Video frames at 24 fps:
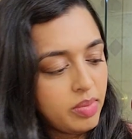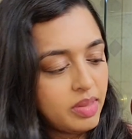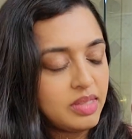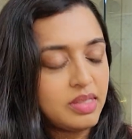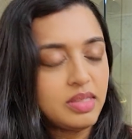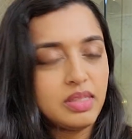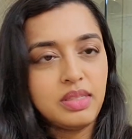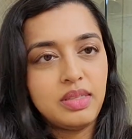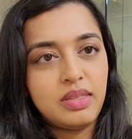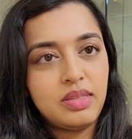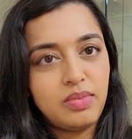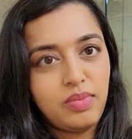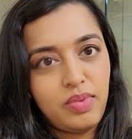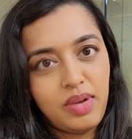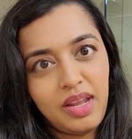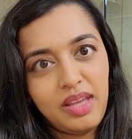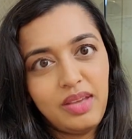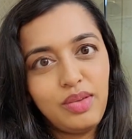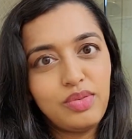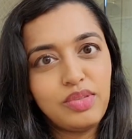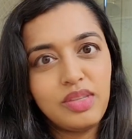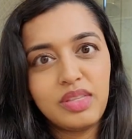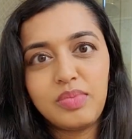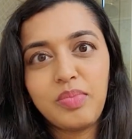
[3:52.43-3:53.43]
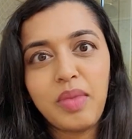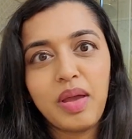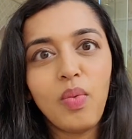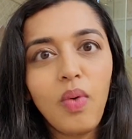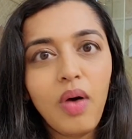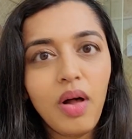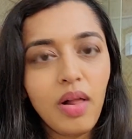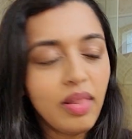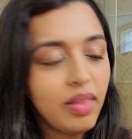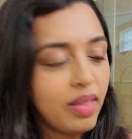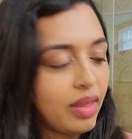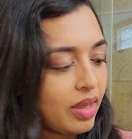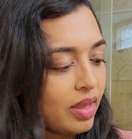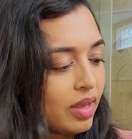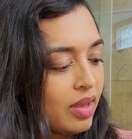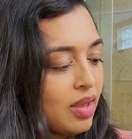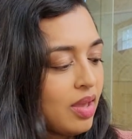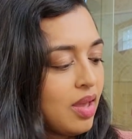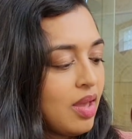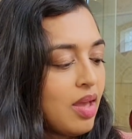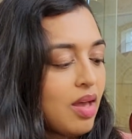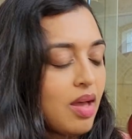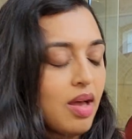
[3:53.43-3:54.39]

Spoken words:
This is what I use as my wallet,